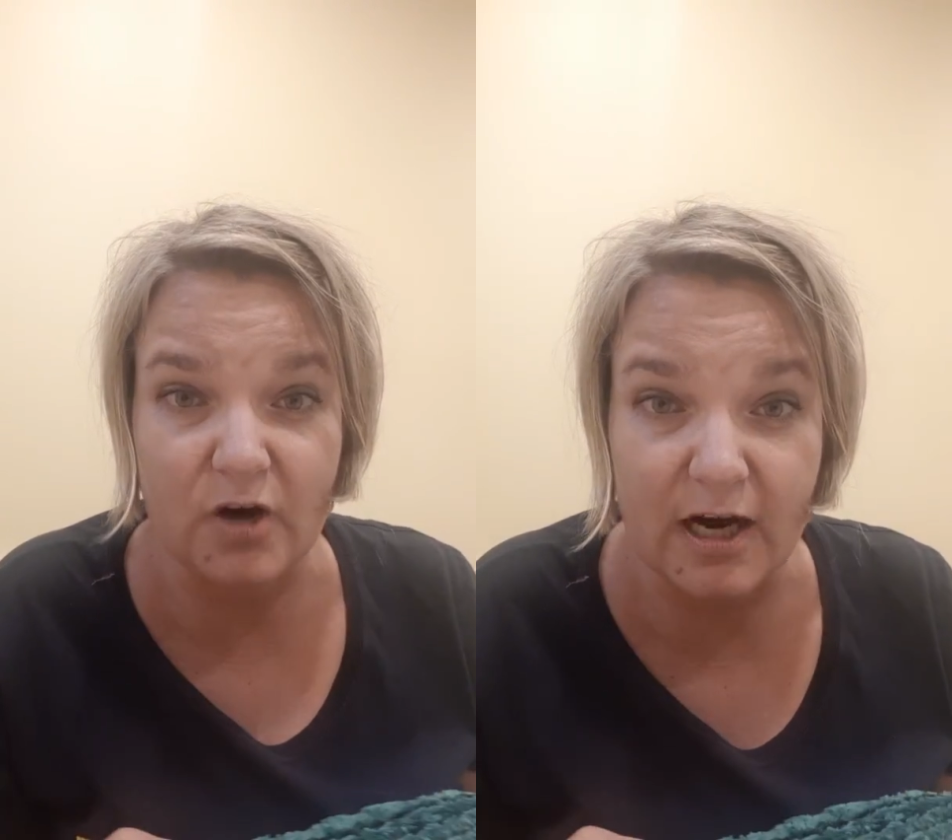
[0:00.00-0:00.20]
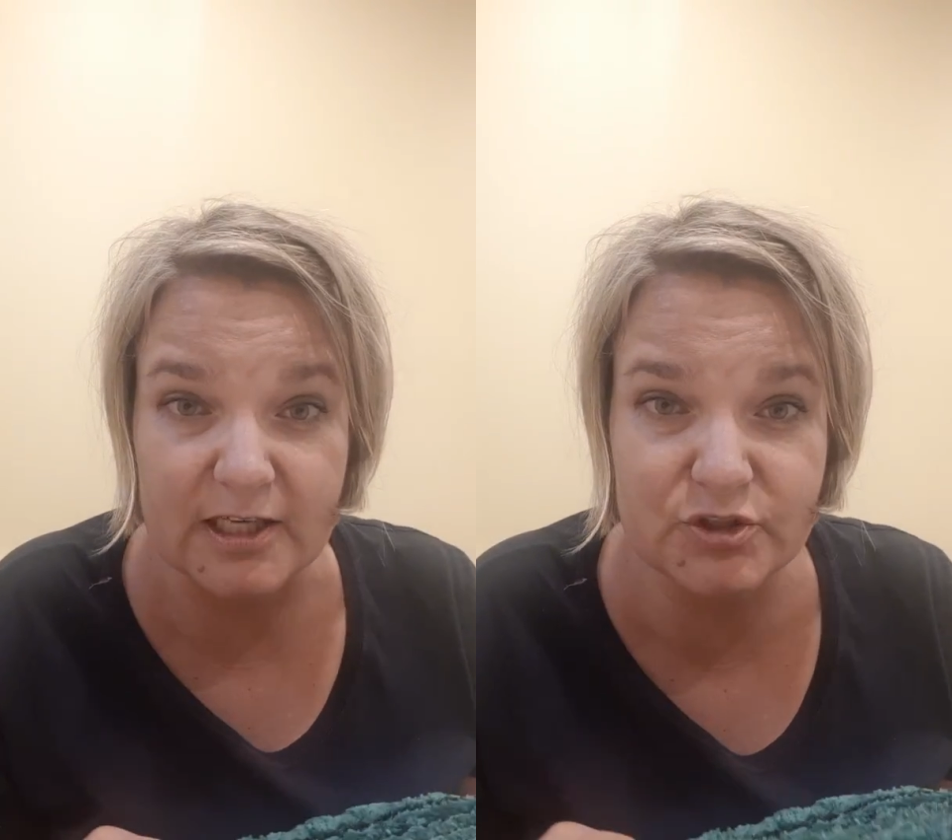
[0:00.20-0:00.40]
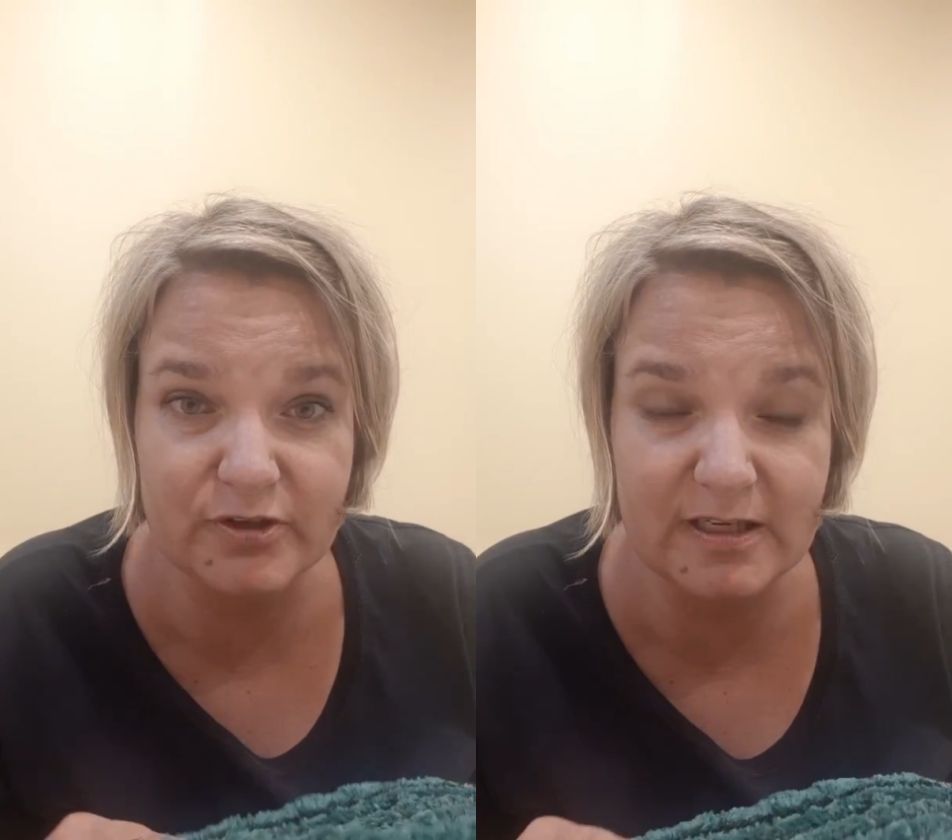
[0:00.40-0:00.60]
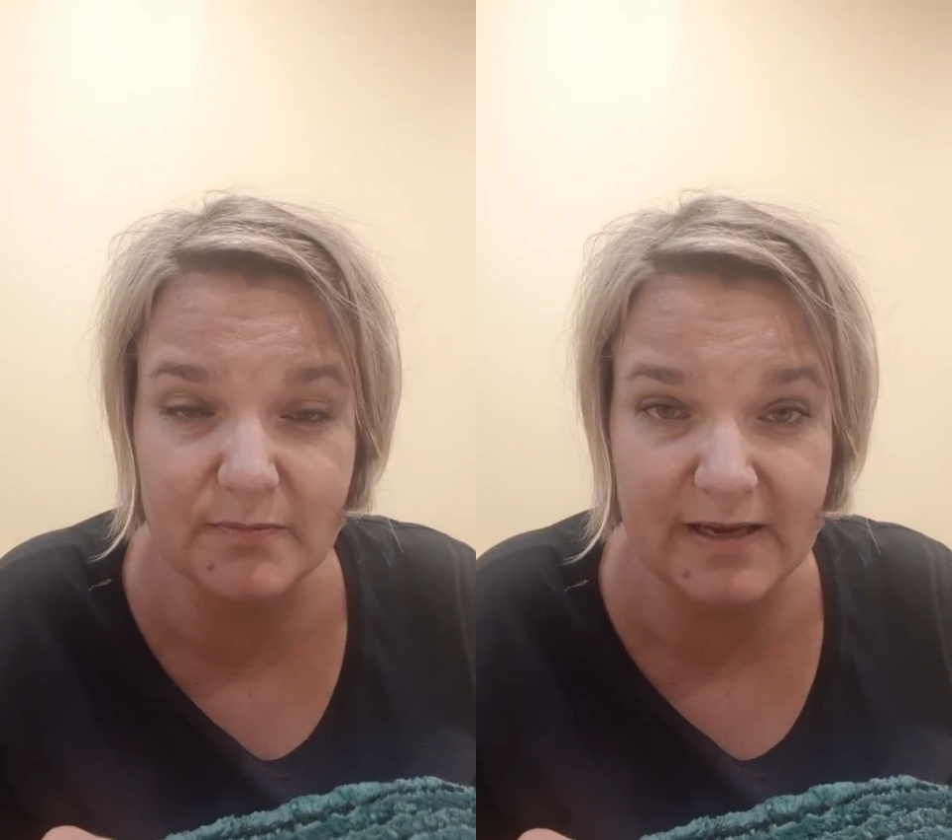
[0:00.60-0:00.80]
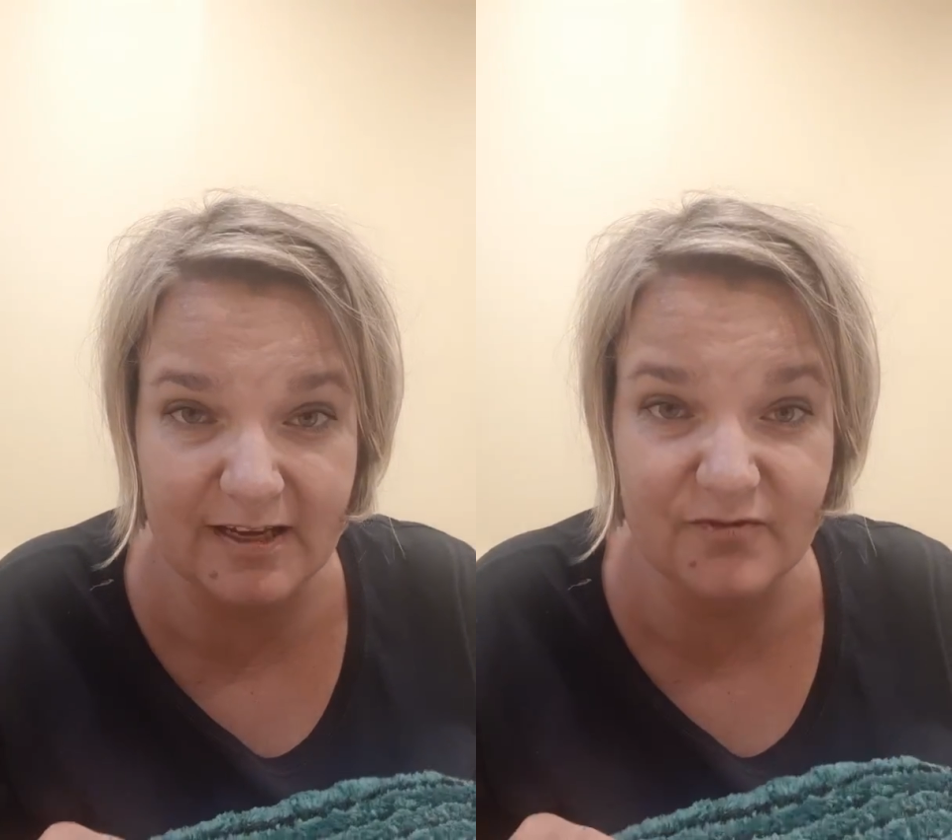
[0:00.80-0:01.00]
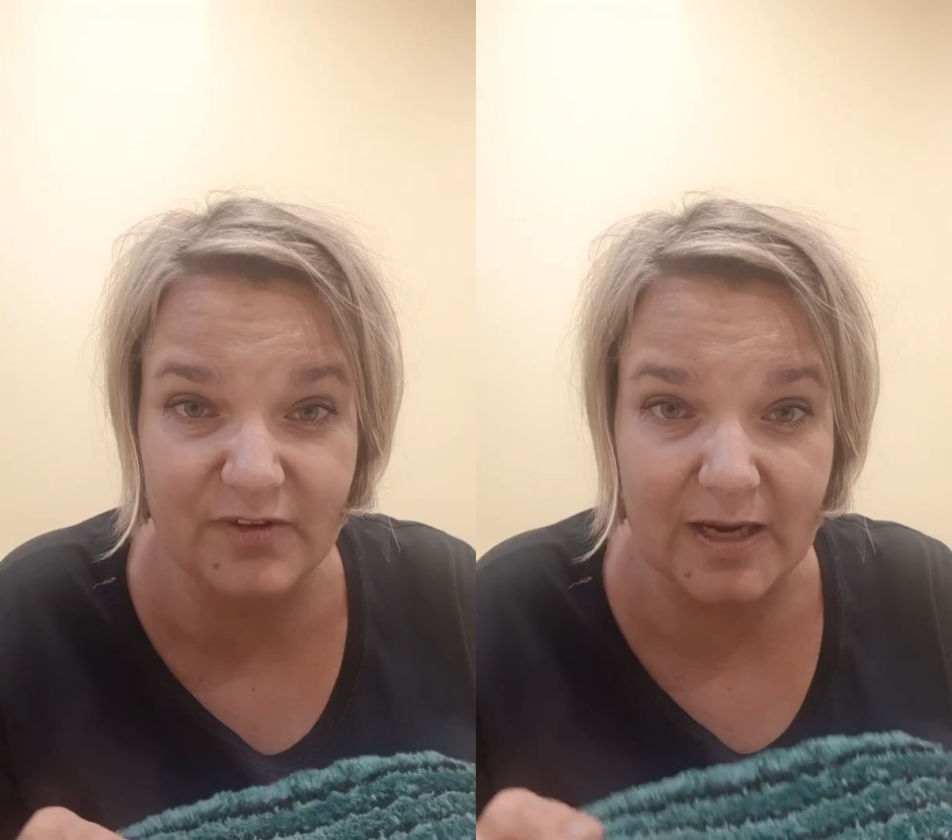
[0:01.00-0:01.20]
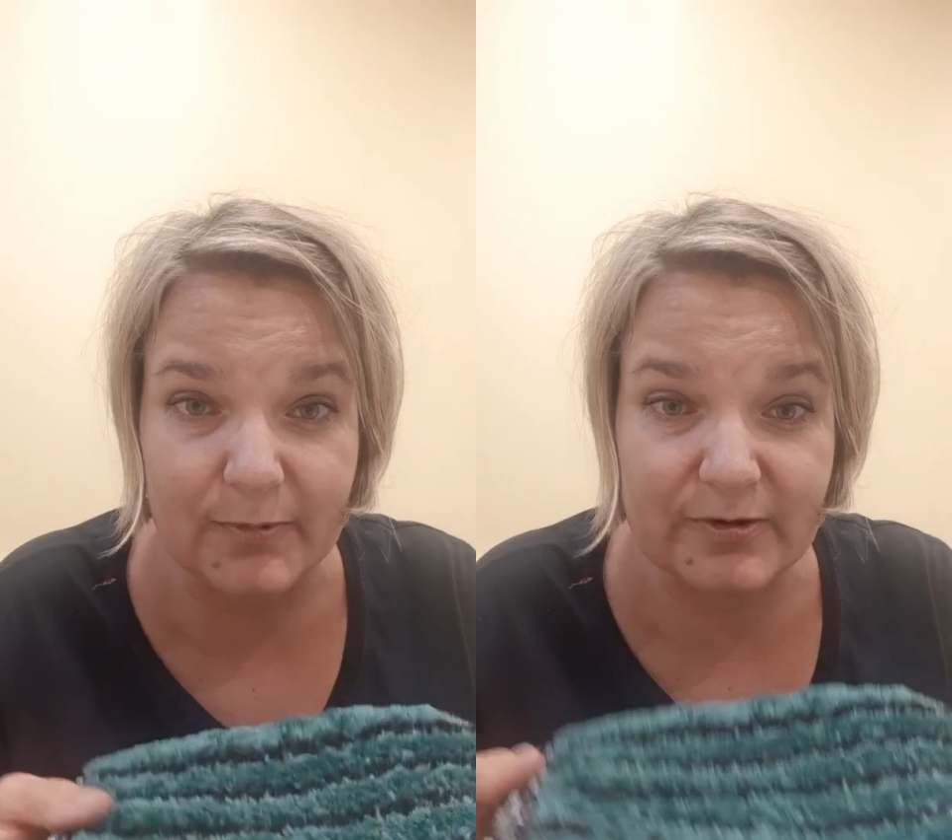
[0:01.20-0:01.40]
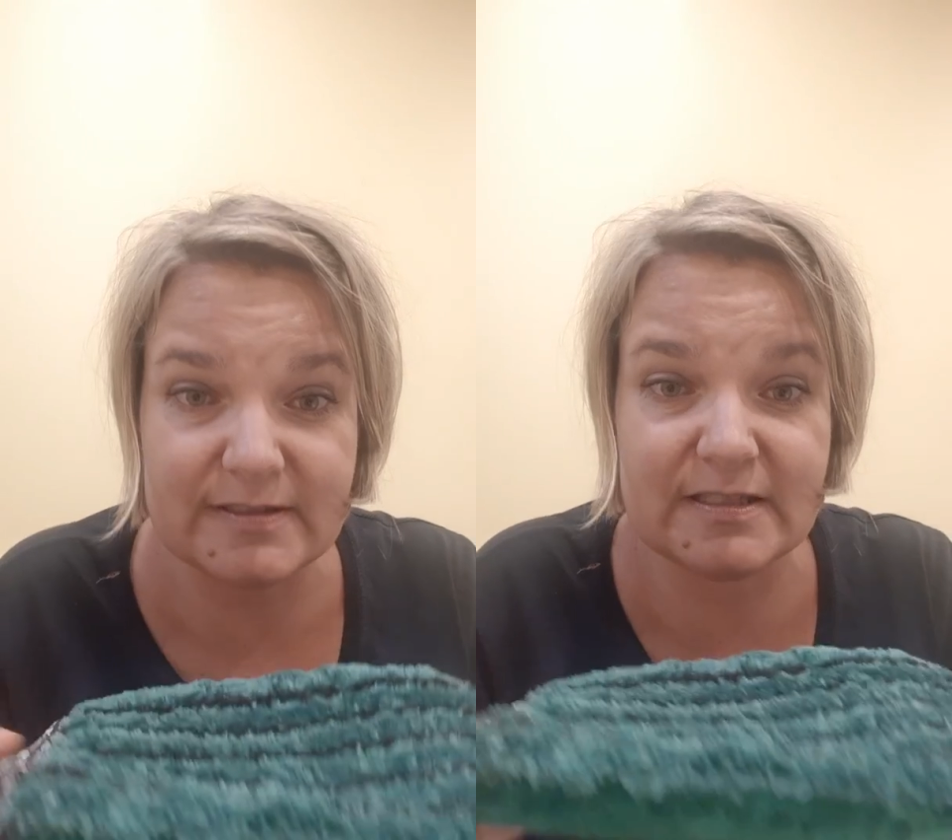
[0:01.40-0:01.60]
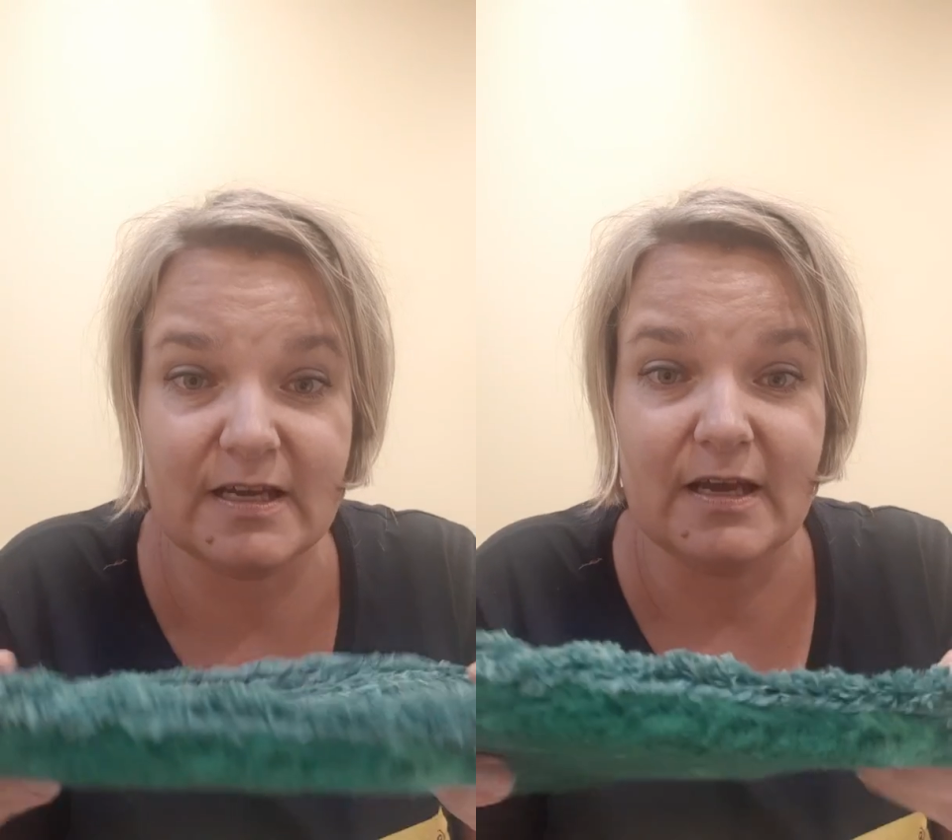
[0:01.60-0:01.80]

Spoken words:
Austrian-made fibers.